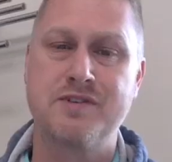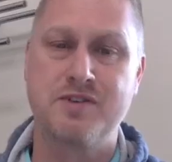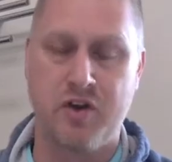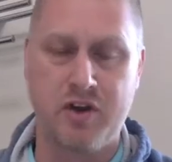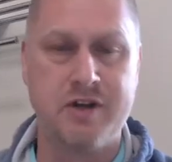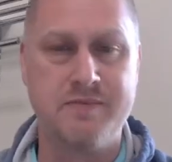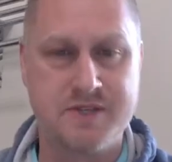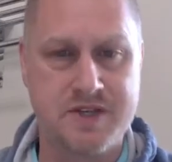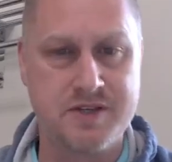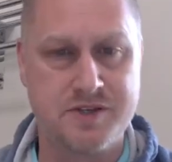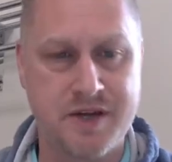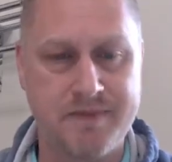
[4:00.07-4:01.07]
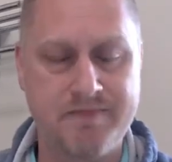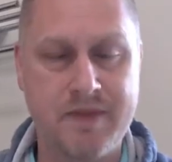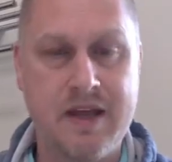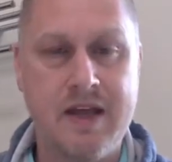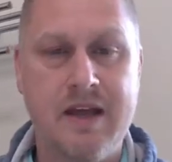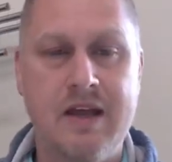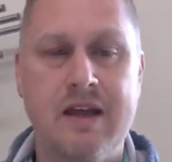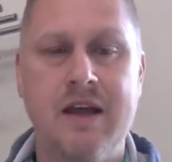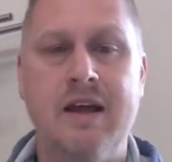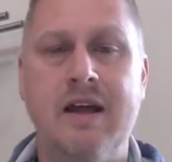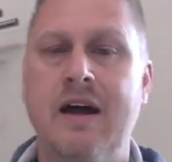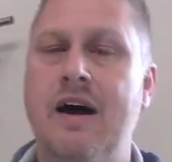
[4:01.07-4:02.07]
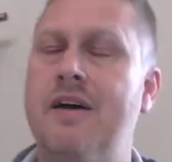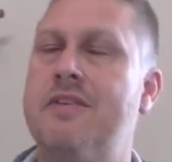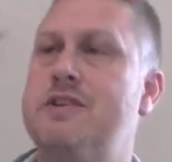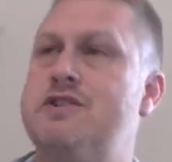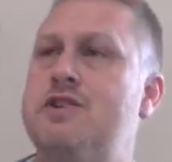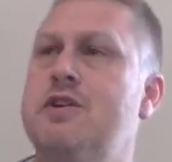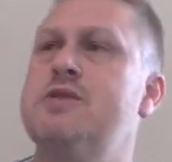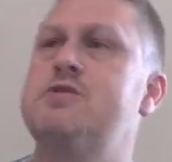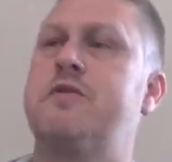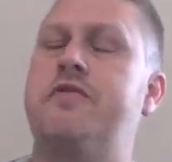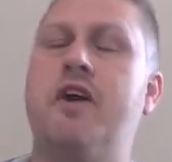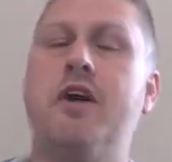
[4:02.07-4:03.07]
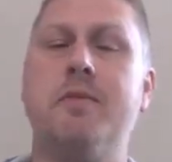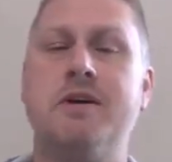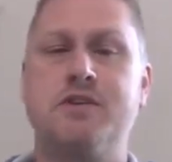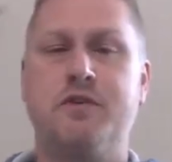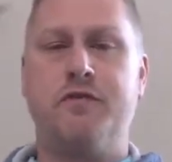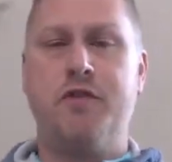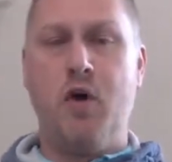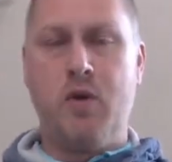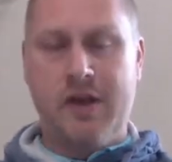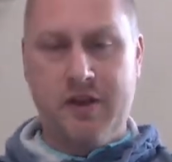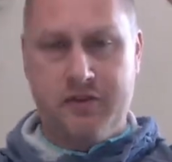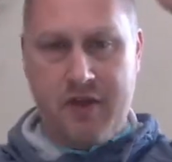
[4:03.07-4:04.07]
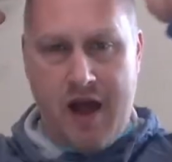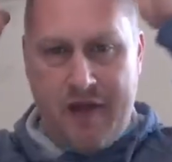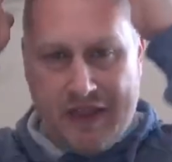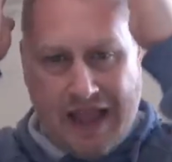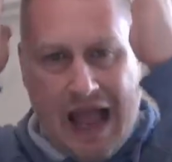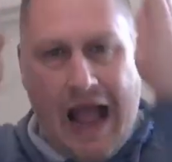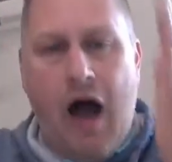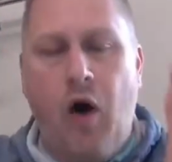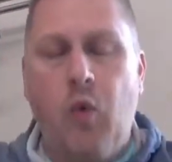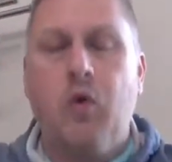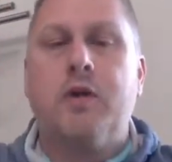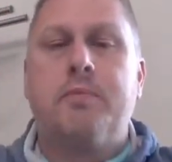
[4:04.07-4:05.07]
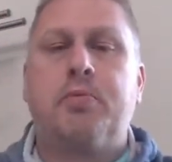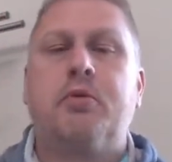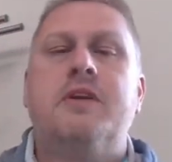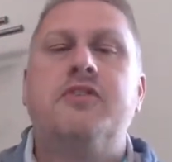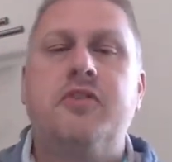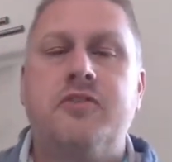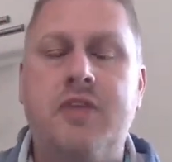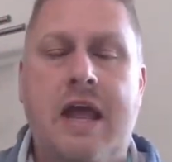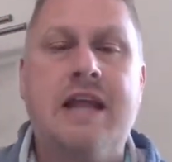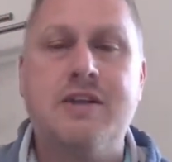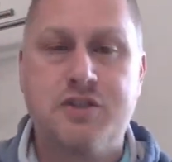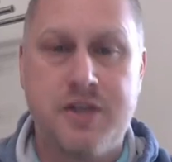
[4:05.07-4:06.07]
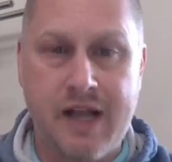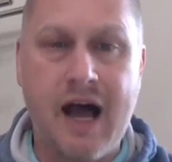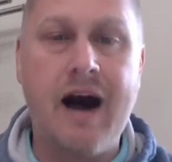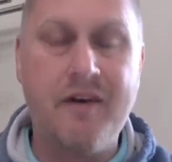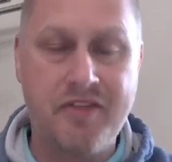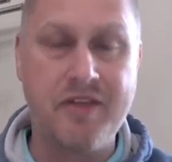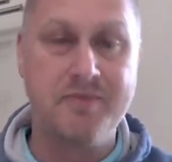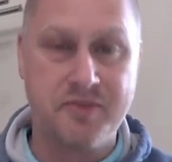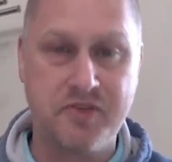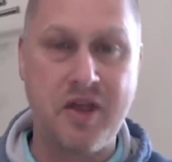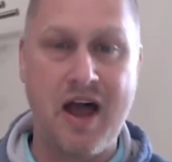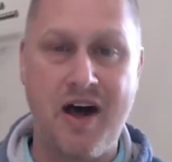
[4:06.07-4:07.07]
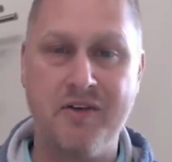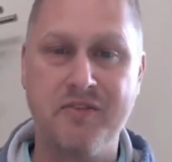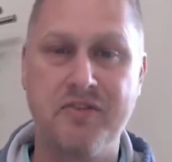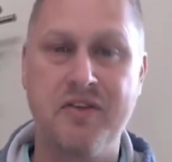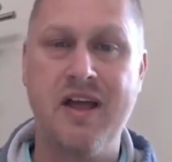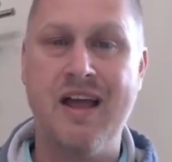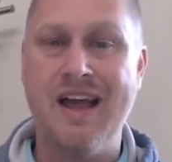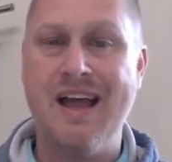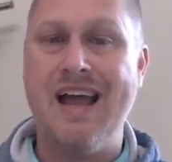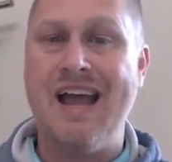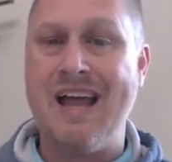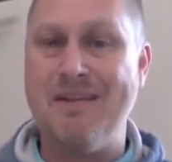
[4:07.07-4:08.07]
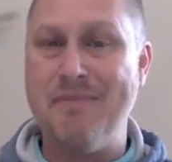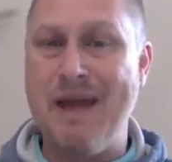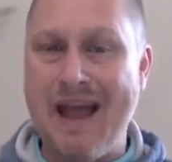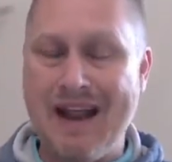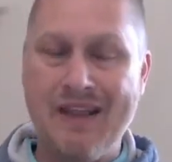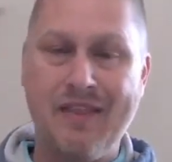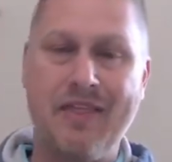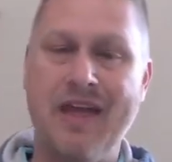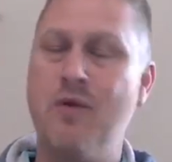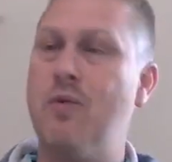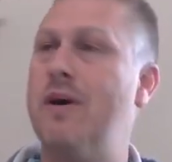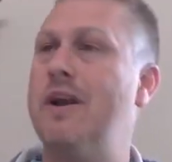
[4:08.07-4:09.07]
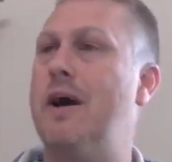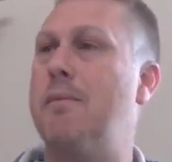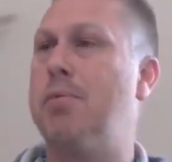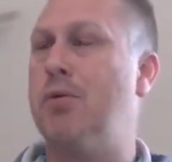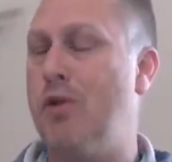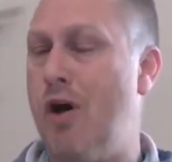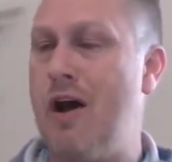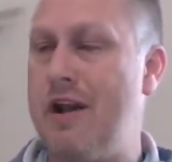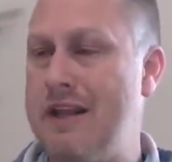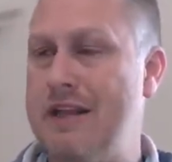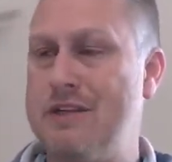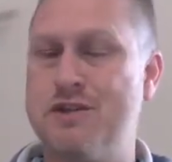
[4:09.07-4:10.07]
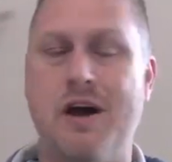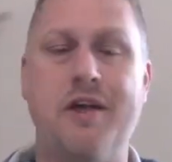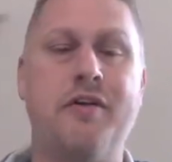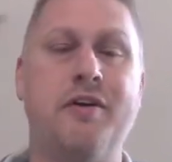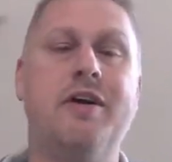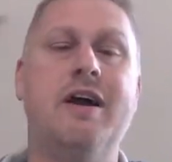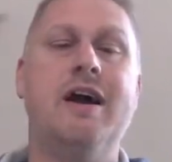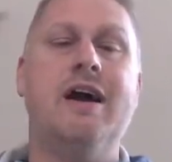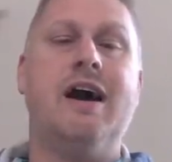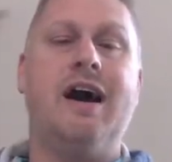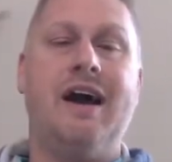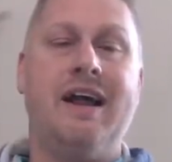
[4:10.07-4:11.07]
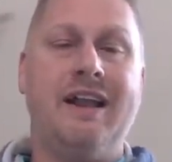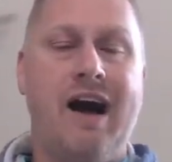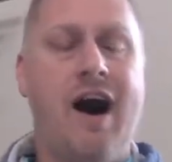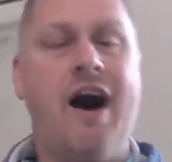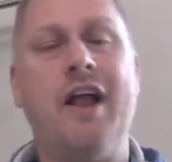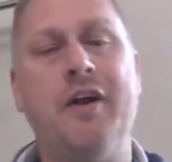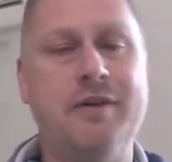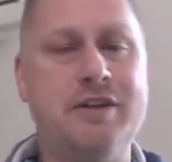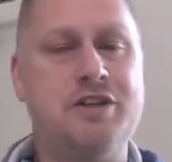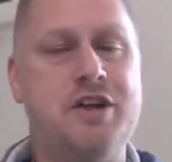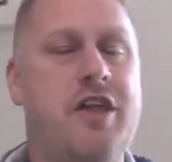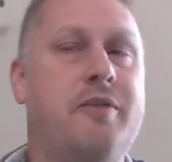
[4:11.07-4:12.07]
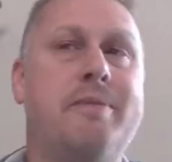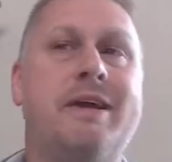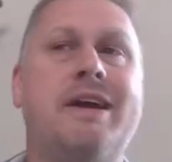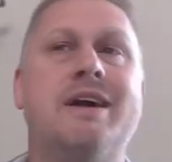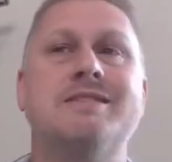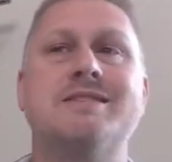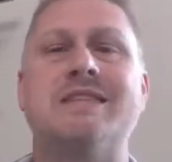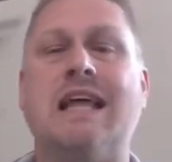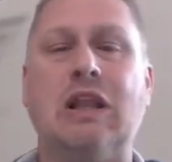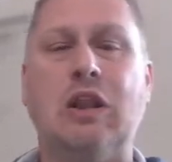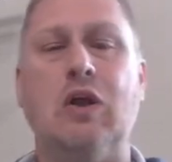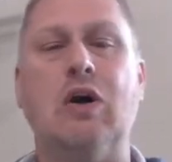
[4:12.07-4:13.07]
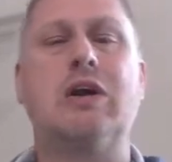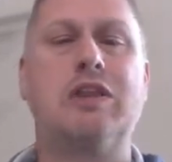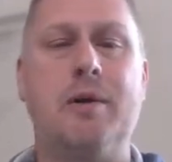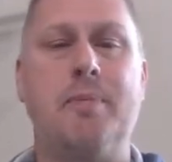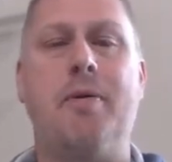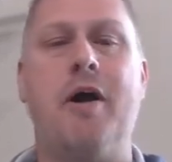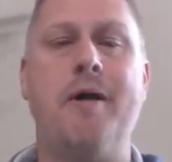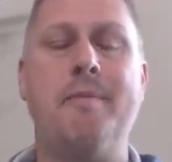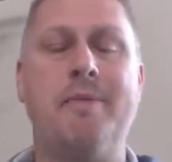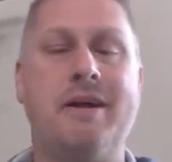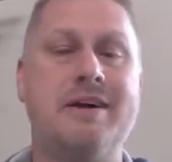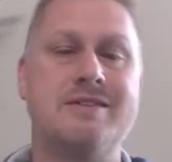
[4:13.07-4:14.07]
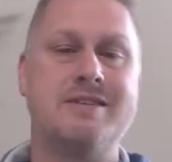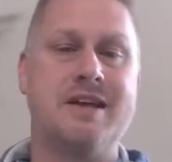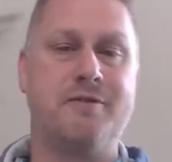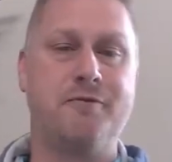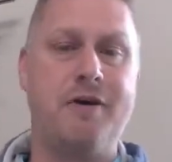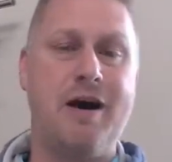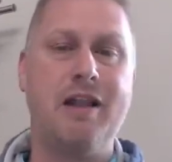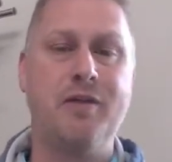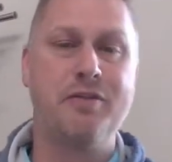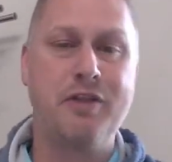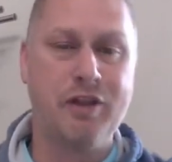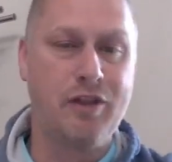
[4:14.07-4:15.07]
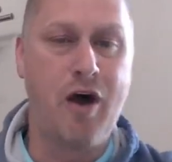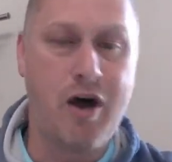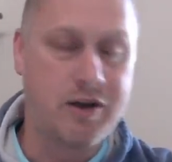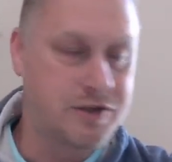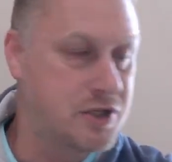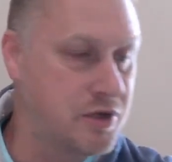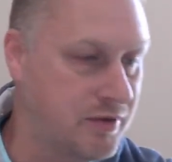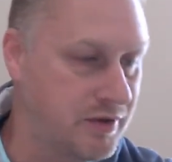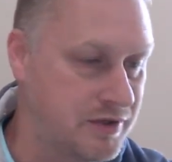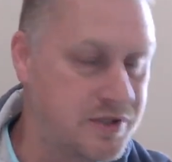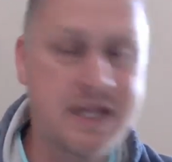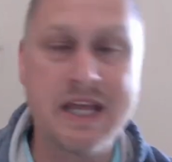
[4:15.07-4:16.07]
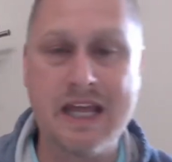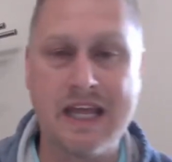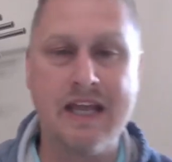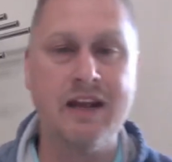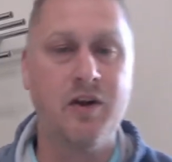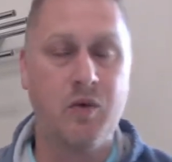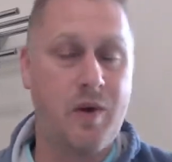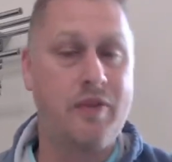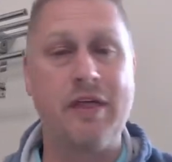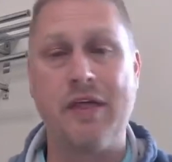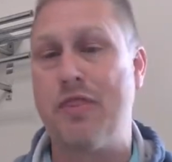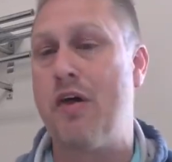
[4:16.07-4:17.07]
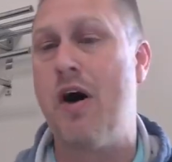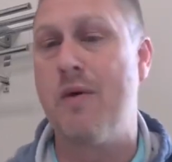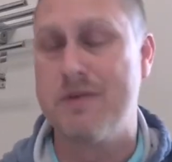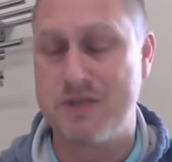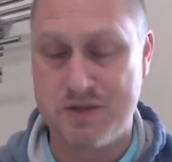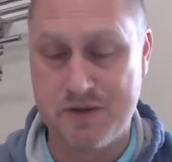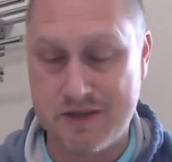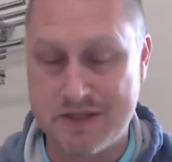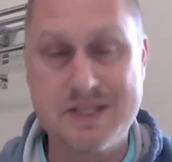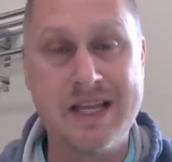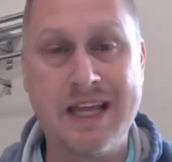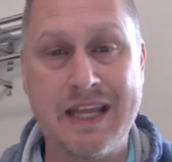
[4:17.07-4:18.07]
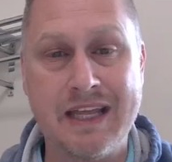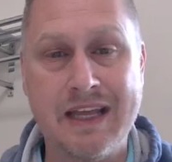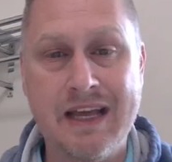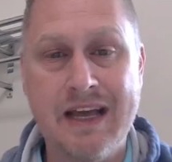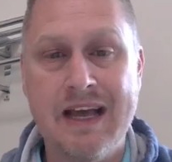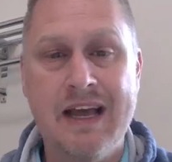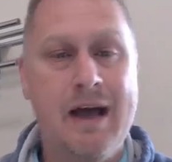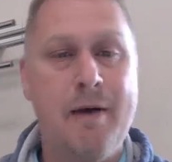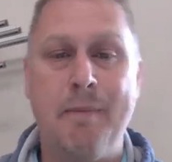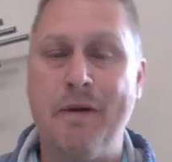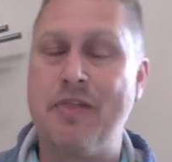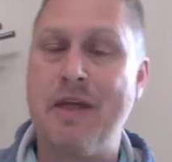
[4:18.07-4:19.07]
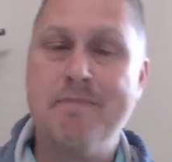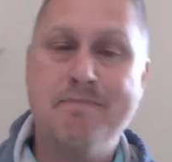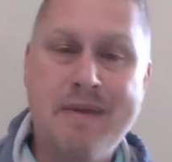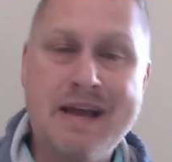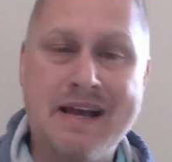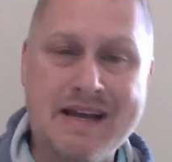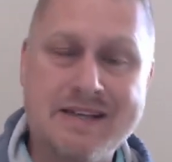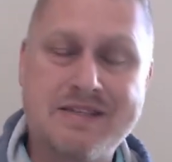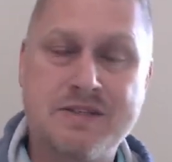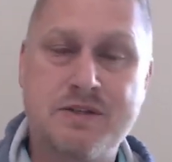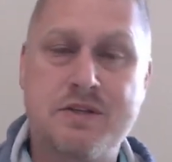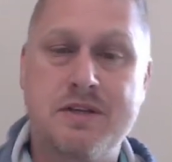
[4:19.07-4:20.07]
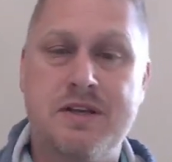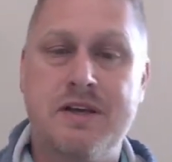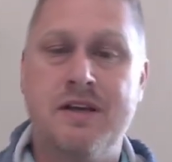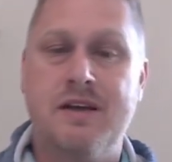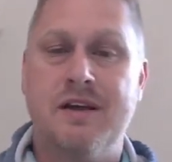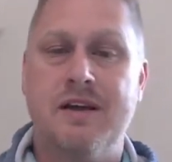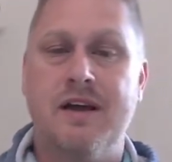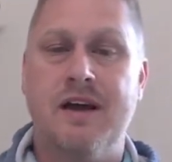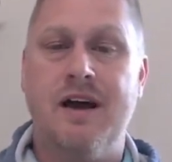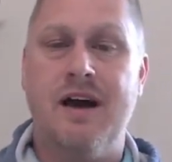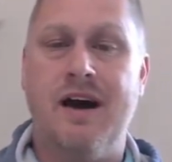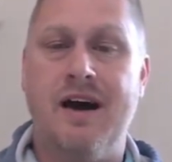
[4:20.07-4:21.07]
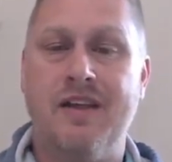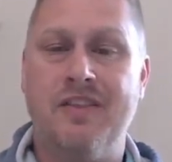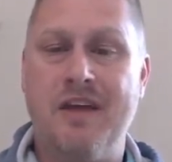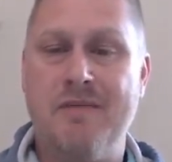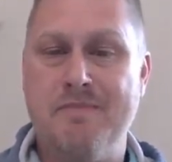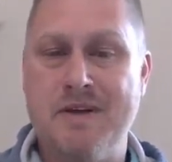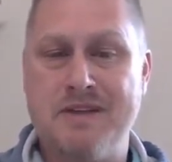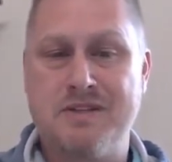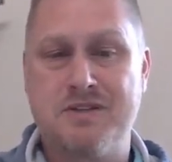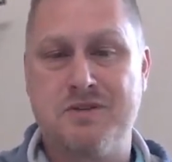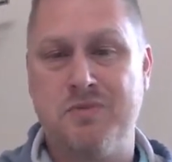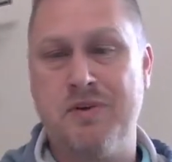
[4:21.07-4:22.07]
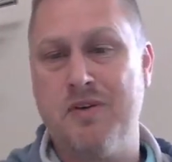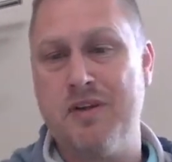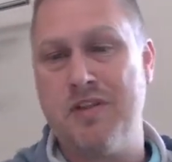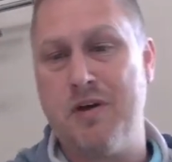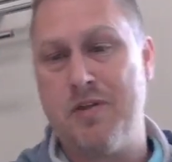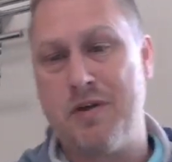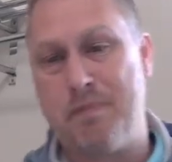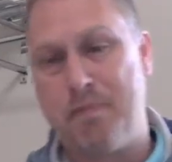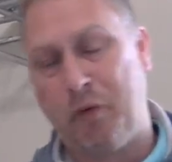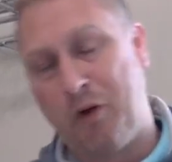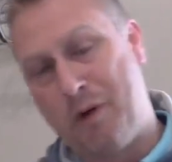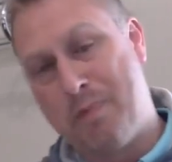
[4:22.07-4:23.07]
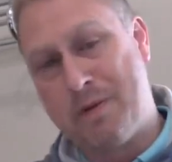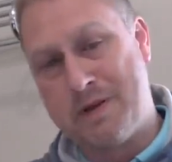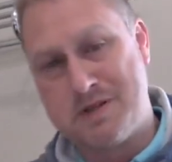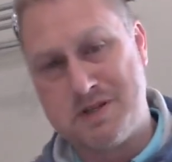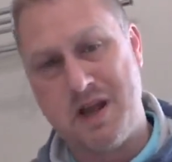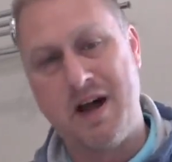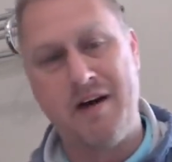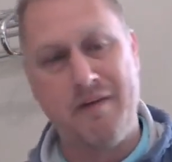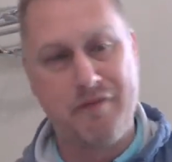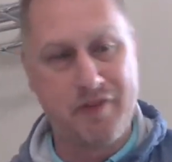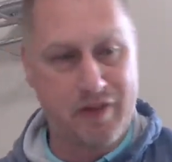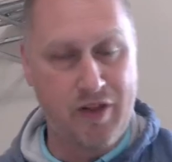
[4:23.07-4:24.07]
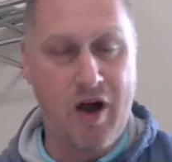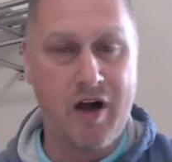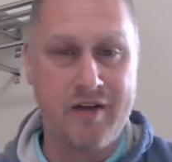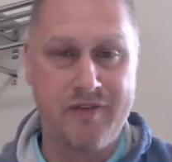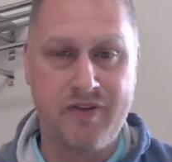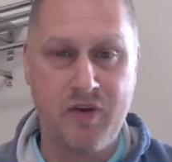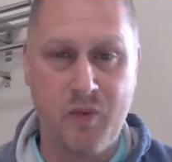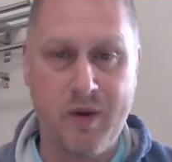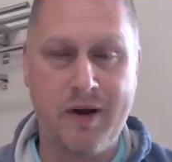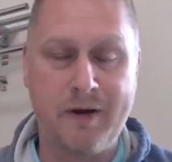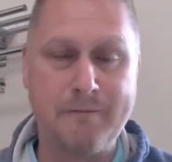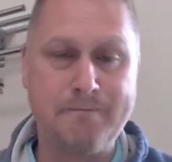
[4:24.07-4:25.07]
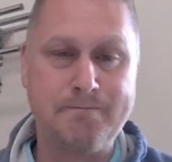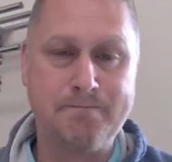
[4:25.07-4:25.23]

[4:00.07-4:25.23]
circumcision. Uh, the Jews were very much focused on the outward presentation of themselves. And man, they would applaud each other uh, and honor each other because they looked the part, because they had followed the law to the T, or what they thought was to the T but they missed uh, they missed really the, the purpose of the law, if you will.